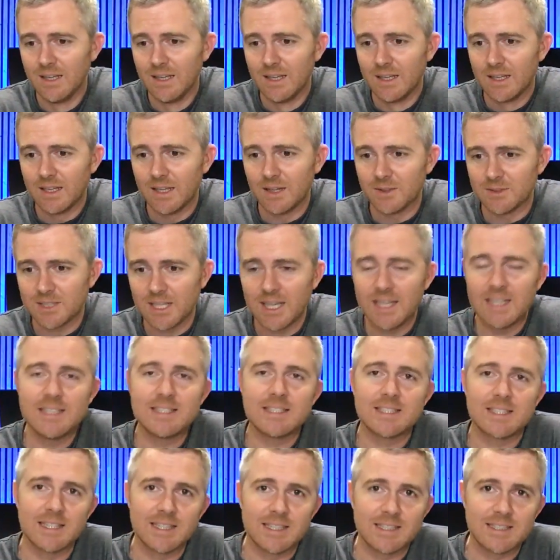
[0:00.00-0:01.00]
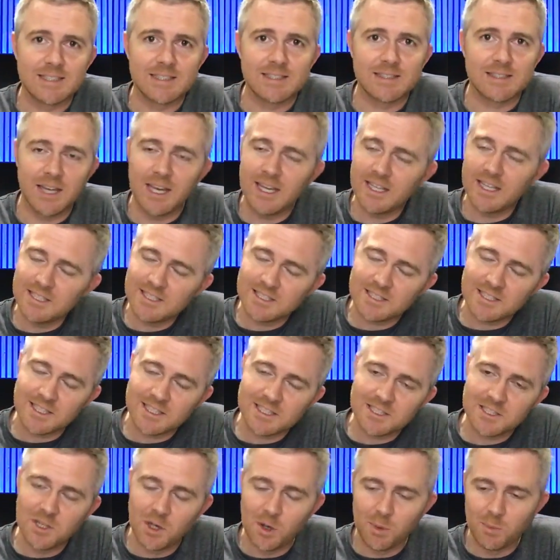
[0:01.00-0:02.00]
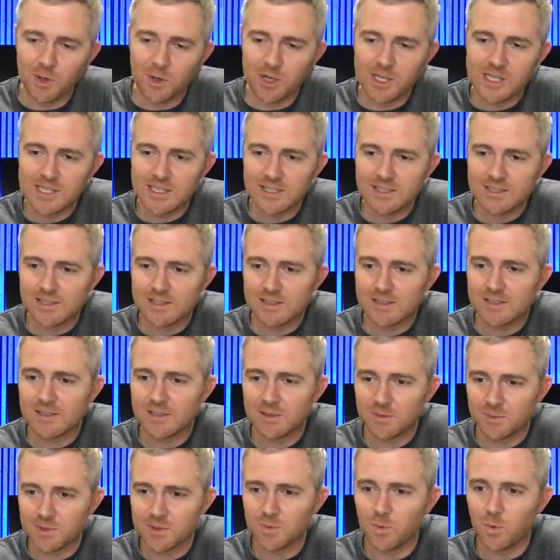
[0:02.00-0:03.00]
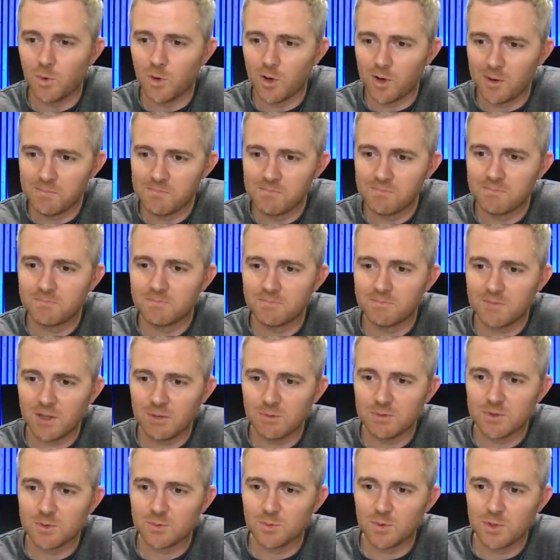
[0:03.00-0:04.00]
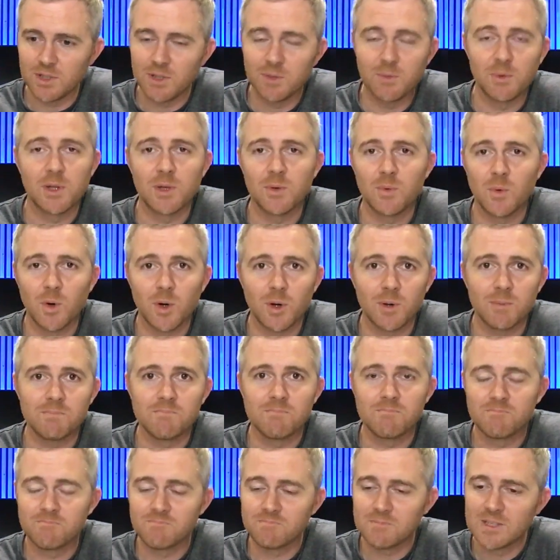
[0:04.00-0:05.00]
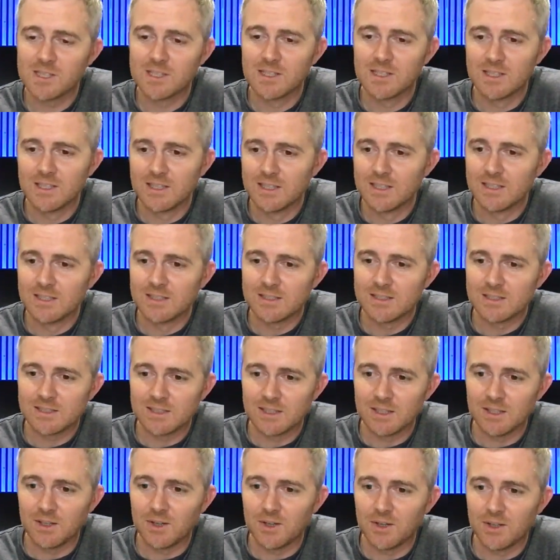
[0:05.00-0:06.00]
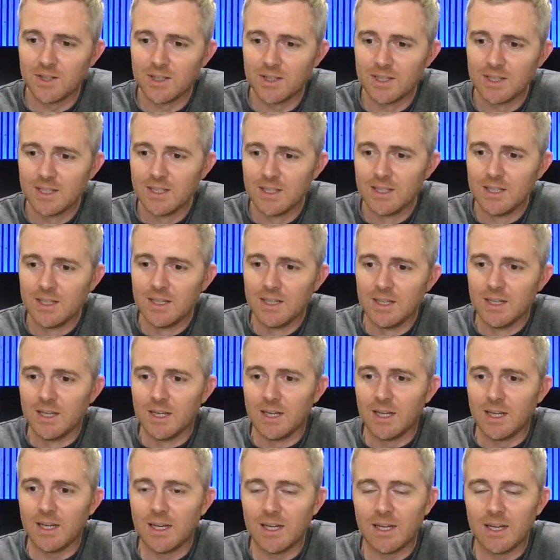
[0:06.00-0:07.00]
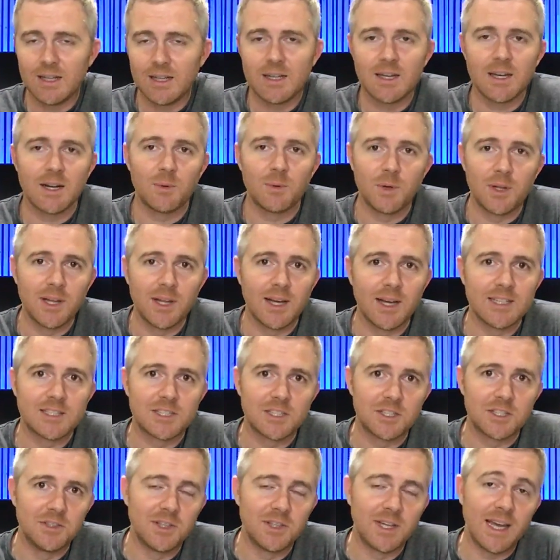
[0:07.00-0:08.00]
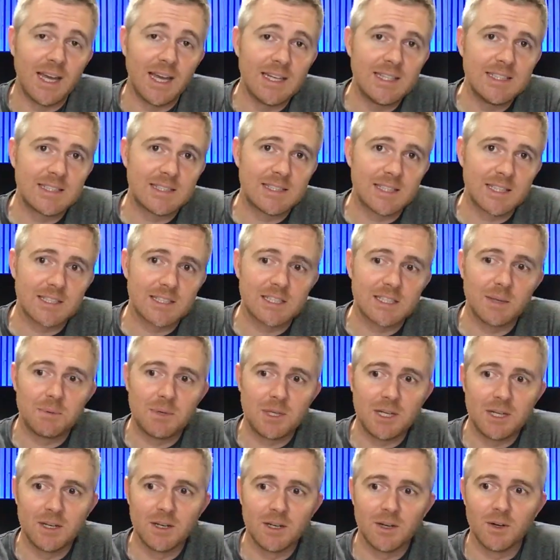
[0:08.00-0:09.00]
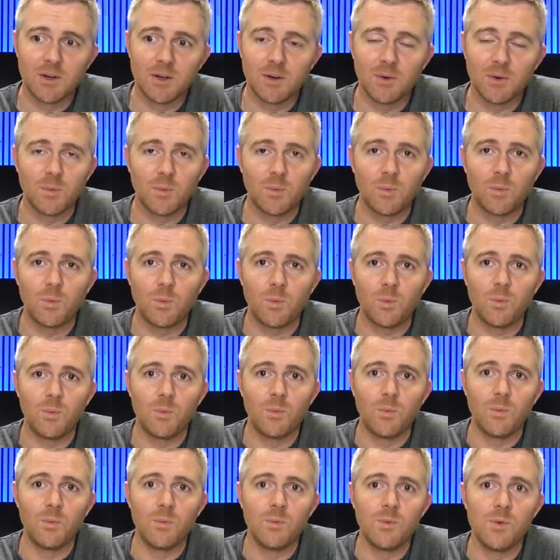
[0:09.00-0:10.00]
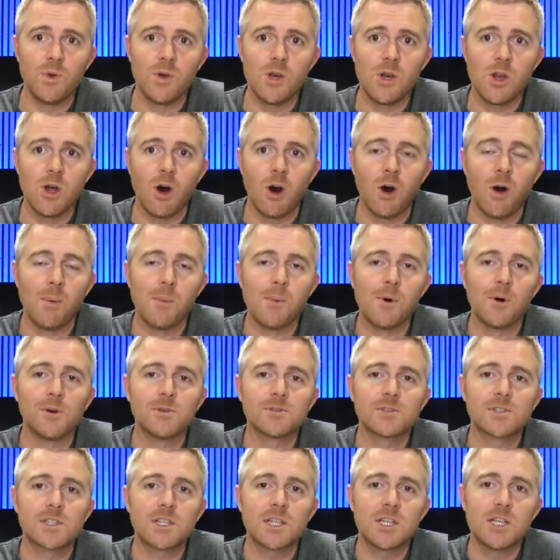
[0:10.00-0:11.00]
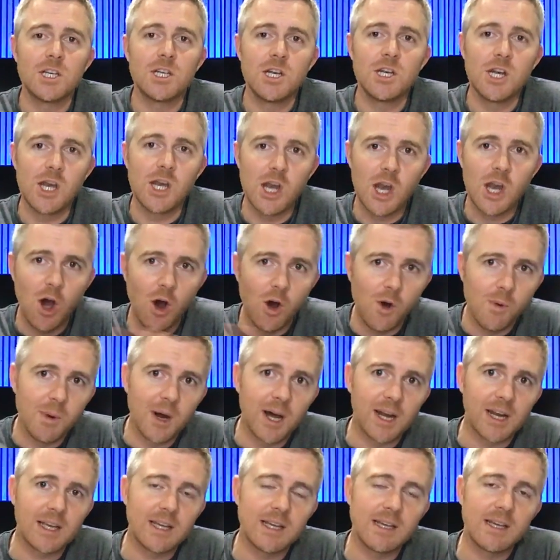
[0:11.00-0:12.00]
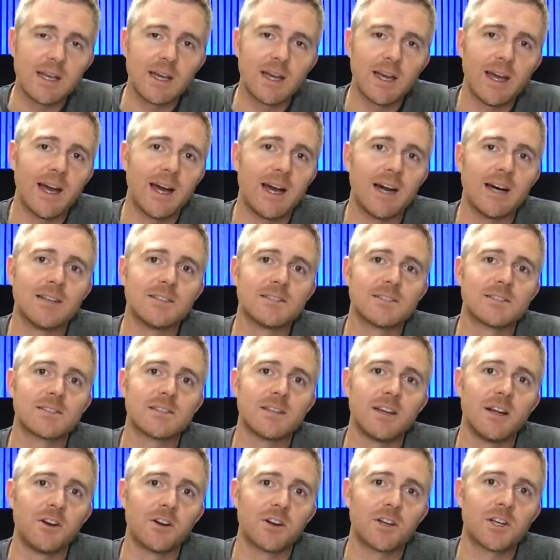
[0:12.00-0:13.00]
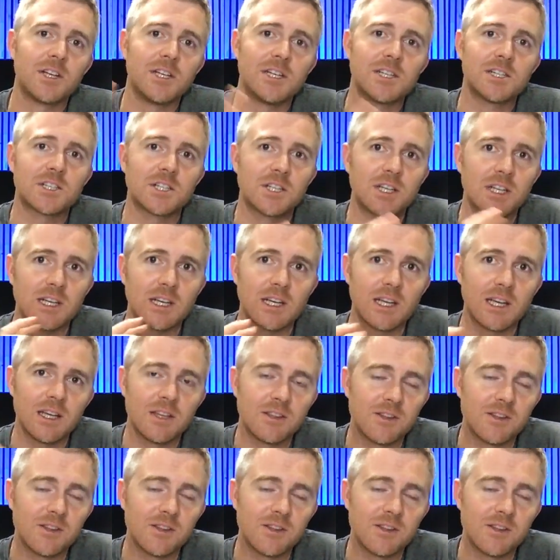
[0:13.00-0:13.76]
It was eighty-six. eighty-six, no breeze. It was warm. It was really, really warm. So, and you got to realize too, the eighty-six up here, almost nobody has air conditioning in